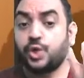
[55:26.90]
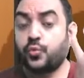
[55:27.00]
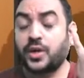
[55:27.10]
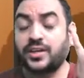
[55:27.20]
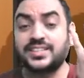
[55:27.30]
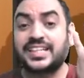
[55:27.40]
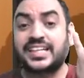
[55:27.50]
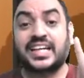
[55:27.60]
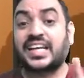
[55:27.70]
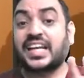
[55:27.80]
What is
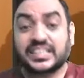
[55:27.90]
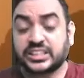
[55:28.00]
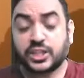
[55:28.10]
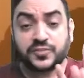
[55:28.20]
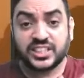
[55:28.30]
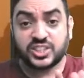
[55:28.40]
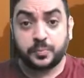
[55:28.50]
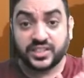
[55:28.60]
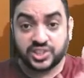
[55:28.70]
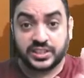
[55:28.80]
the crux of this
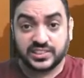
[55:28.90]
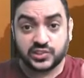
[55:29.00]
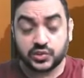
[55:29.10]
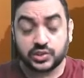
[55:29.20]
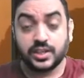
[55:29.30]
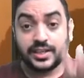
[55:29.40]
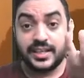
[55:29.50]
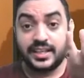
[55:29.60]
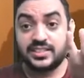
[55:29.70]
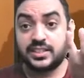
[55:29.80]
business,
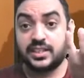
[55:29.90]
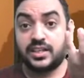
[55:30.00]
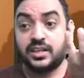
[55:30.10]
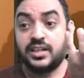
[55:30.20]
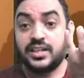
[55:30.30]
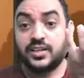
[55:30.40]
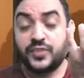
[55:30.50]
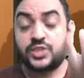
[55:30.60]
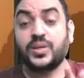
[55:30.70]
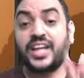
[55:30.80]
that is
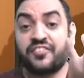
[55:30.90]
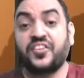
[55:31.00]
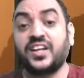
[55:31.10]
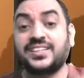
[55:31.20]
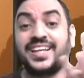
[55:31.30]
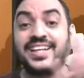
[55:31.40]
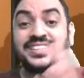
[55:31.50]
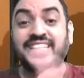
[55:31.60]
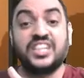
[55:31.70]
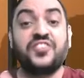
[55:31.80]
which will affect their
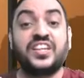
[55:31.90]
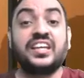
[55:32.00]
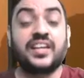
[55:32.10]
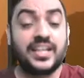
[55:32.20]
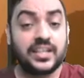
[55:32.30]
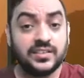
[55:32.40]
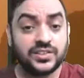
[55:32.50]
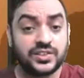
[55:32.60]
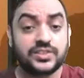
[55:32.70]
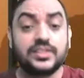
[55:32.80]
significant
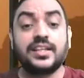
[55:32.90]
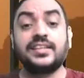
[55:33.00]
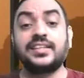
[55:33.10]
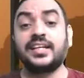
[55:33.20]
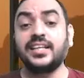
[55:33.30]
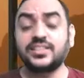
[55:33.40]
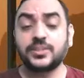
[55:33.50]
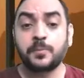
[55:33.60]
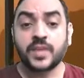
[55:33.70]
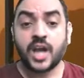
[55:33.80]
returns? That
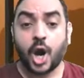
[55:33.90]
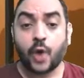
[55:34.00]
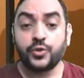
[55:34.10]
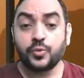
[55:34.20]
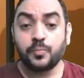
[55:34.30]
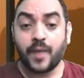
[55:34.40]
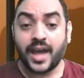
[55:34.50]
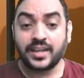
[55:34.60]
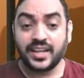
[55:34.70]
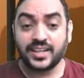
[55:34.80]
is how you
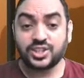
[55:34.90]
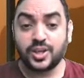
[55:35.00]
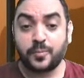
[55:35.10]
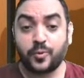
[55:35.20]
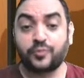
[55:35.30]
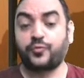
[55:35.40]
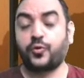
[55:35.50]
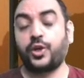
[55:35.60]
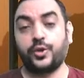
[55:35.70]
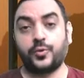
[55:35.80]
manage the
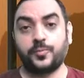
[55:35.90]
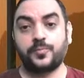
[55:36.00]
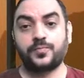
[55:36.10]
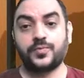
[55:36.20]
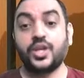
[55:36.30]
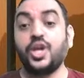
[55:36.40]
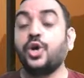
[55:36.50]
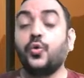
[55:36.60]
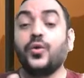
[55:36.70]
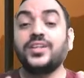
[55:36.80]
portfolio.
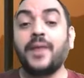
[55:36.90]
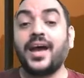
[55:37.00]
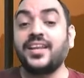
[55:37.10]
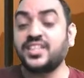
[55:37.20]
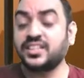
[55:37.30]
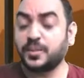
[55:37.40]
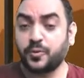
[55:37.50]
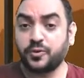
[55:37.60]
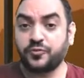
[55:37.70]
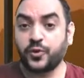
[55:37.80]
Who is managing the
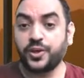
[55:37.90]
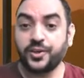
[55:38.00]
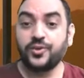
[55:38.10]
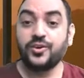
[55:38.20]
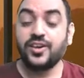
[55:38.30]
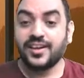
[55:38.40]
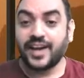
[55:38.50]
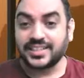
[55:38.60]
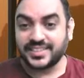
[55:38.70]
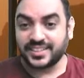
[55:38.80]
portfolio?
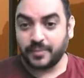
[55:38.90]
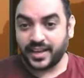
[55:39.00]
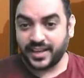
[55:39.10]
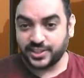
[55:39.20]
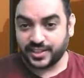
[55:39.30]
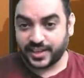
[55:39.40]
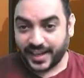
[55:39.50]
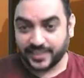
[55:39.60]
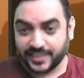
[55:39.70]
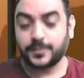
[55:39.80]
Asset manager,
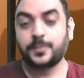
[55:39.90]
right?